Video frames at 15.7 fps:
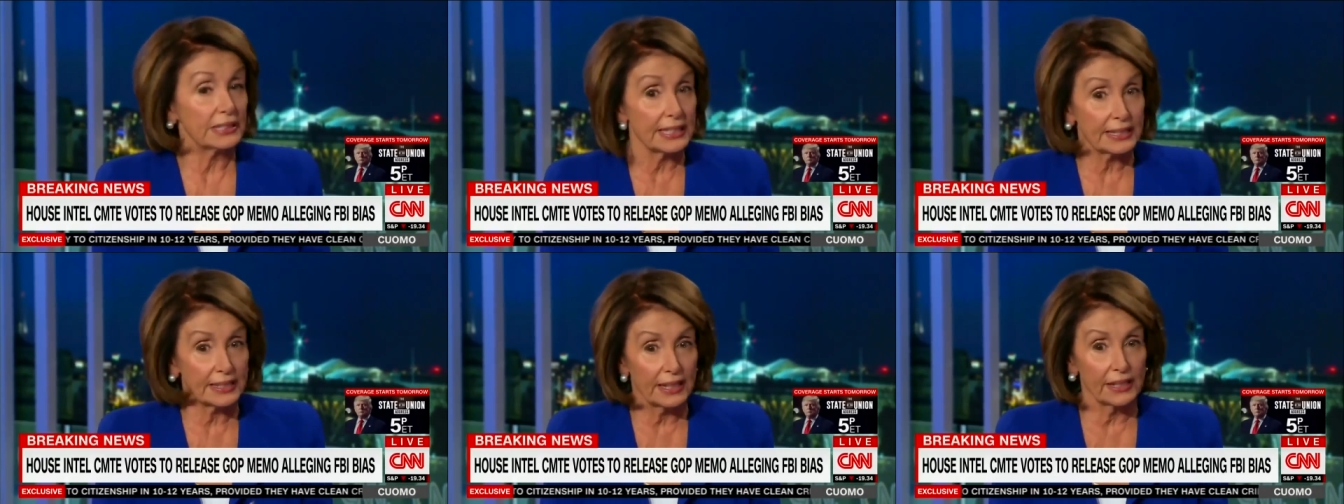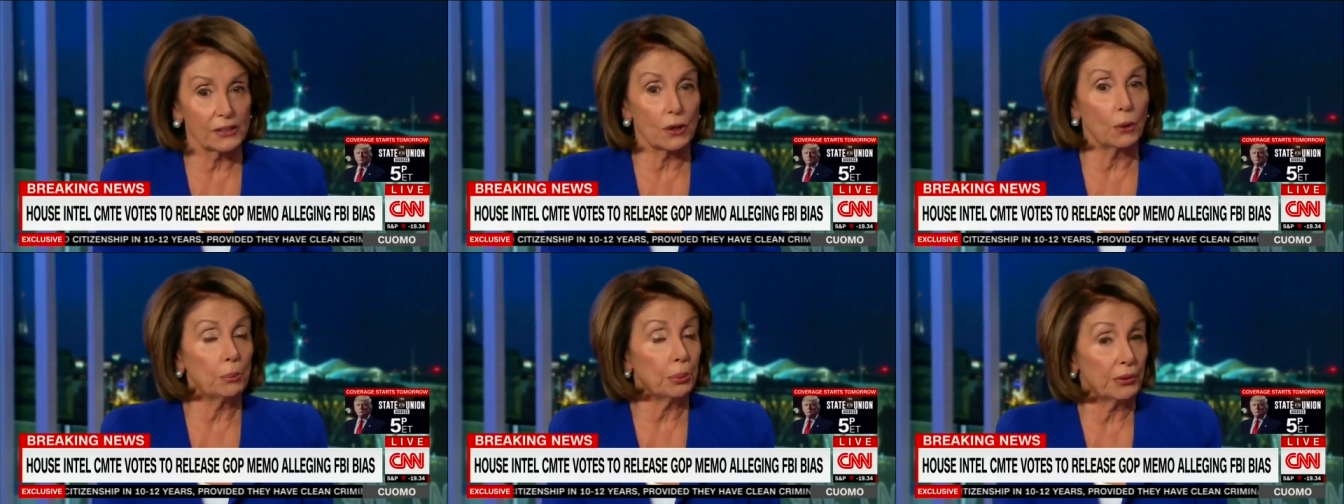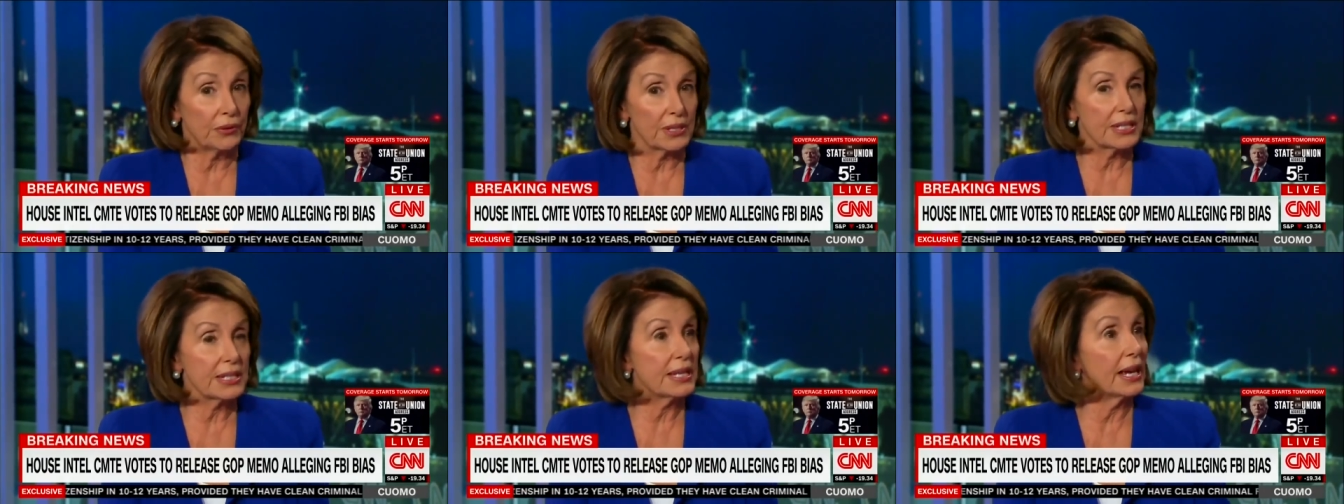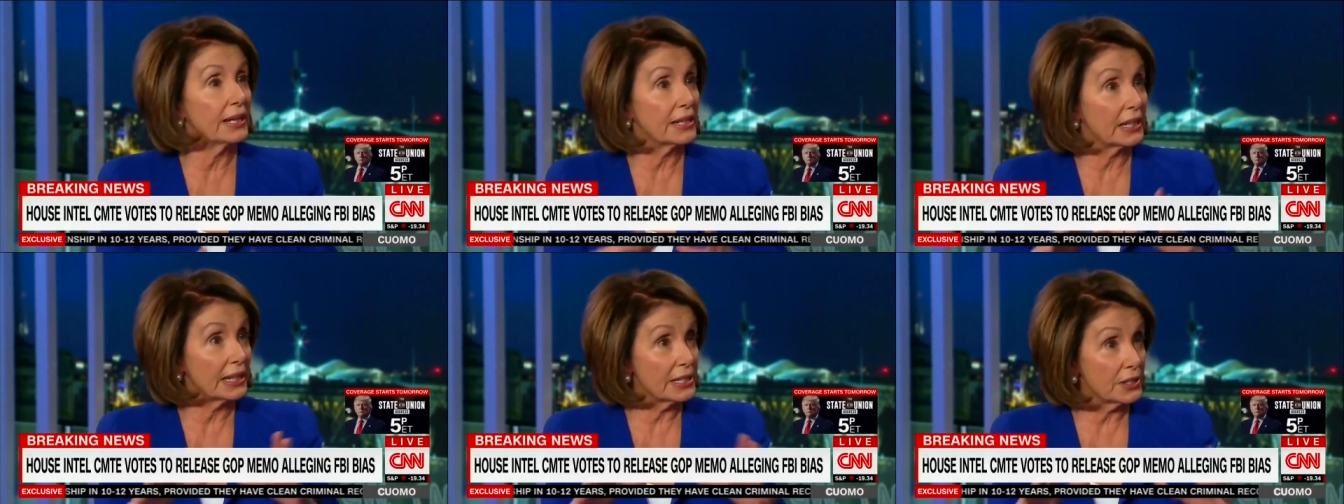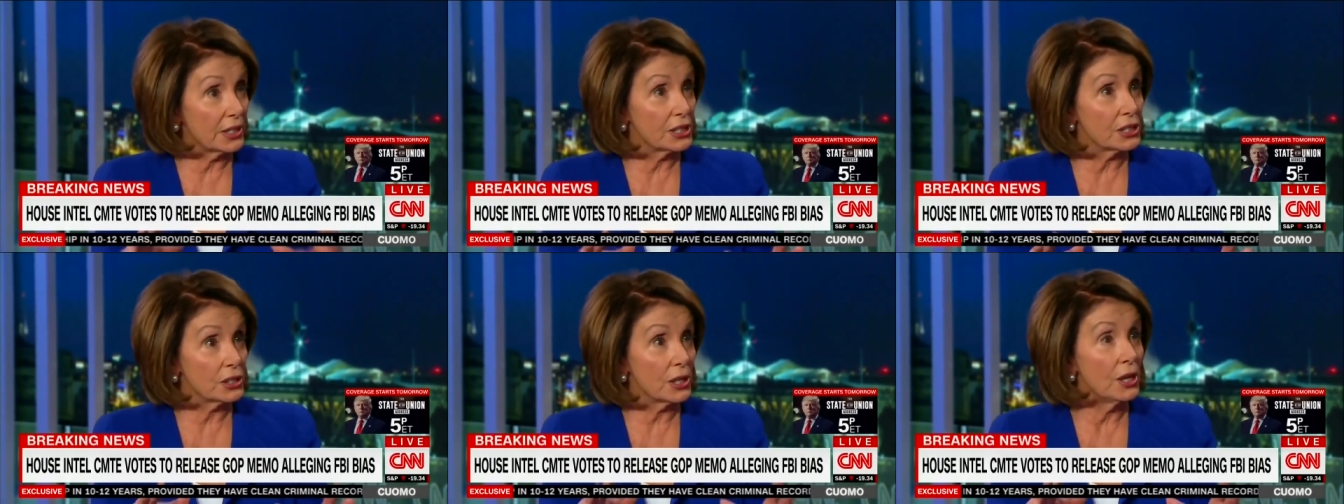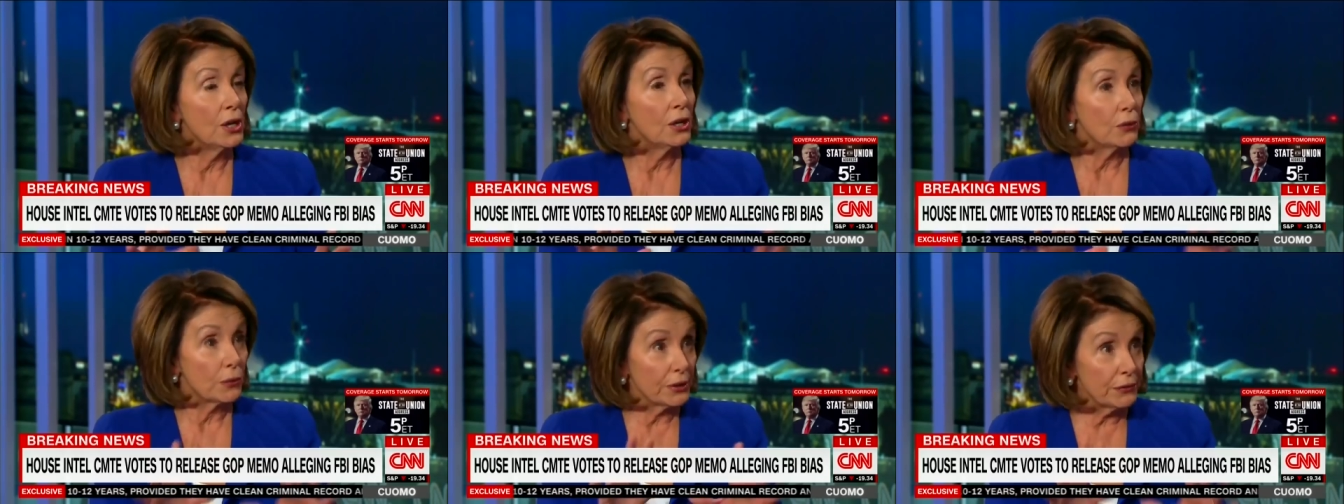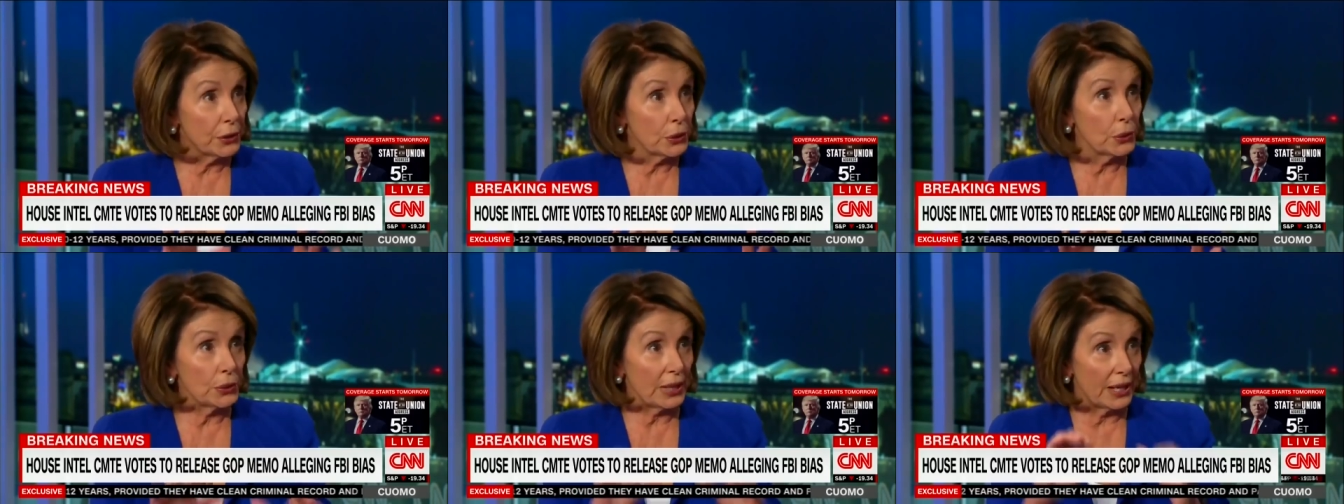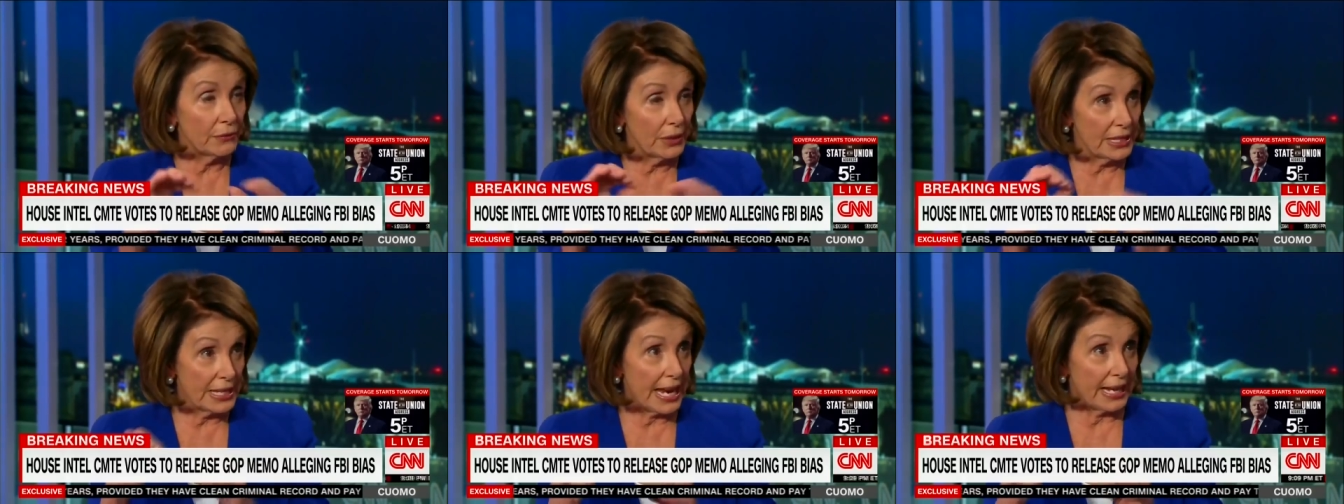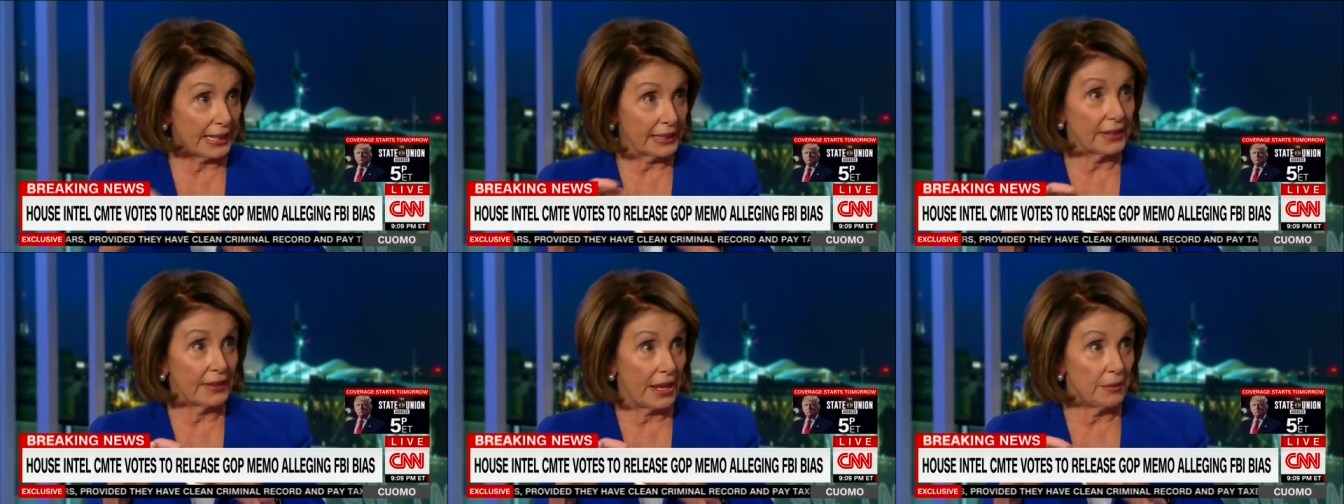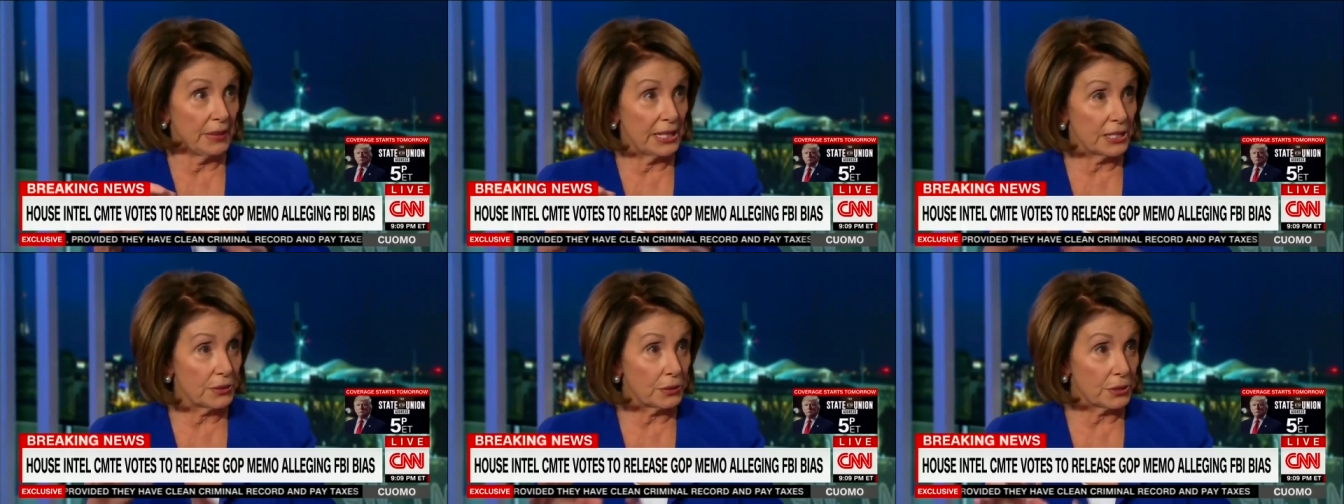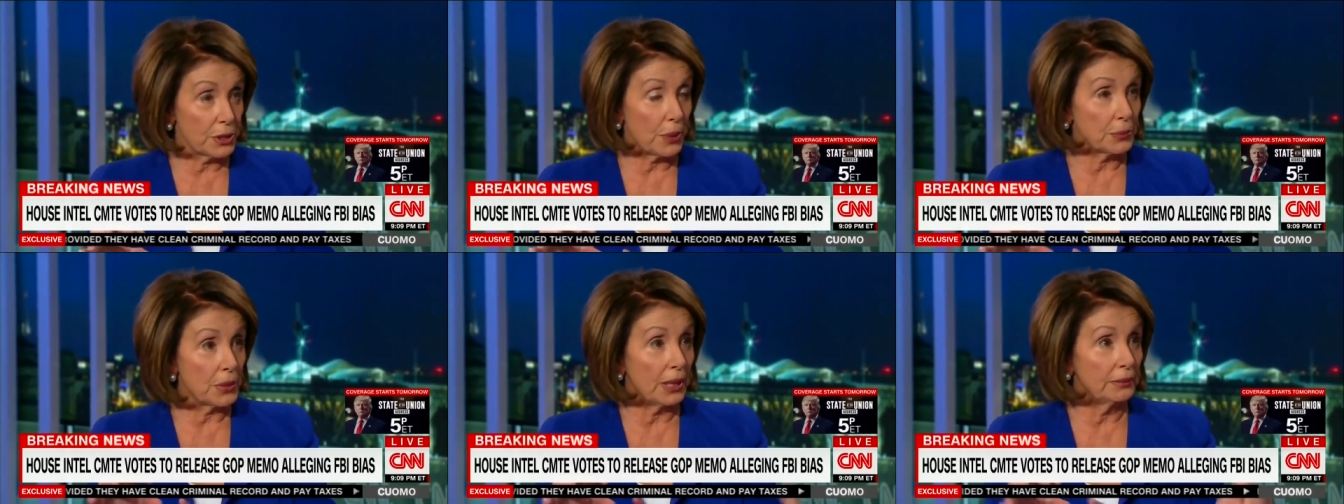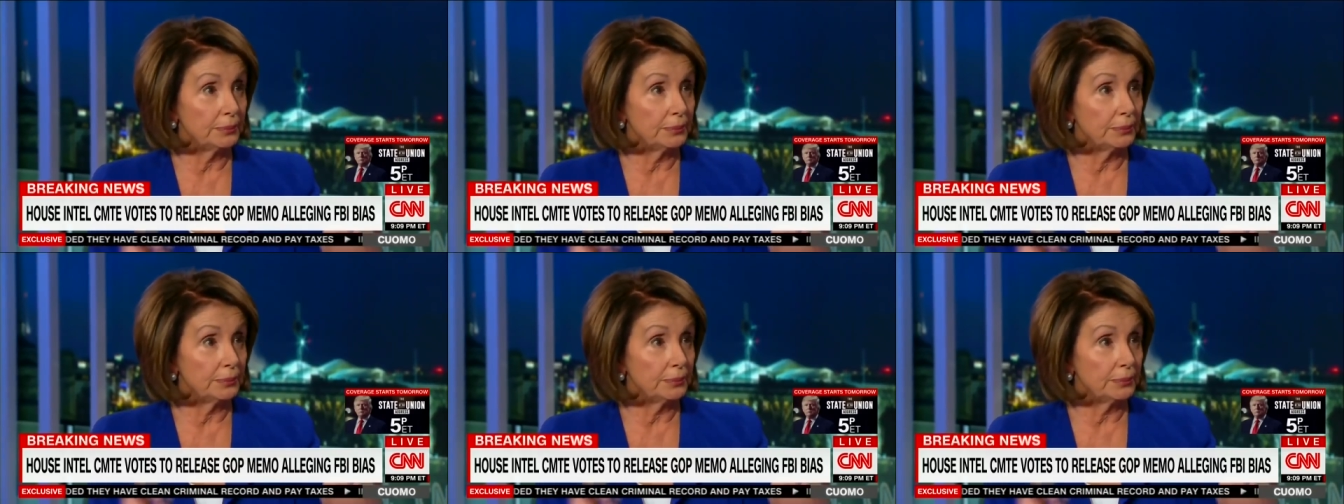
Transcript: but said don't put this out unless it is reviewed and redacted. That now it won't be